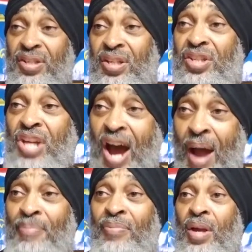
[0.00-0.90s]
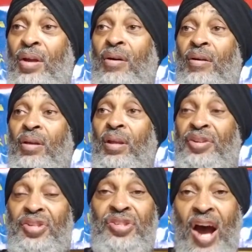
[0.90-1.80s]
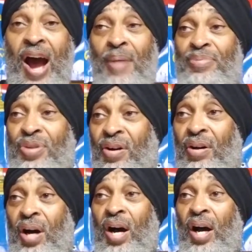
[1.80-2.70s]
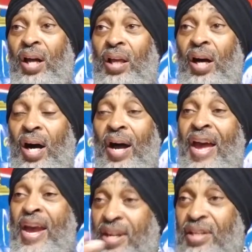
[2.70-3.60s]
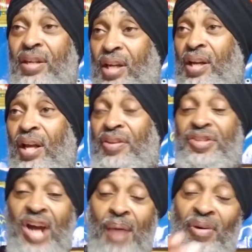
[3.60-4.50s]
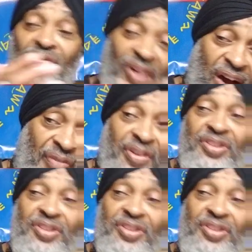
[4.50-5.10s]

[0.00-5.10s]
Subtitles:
there's a time to hate, there's a time of love, and a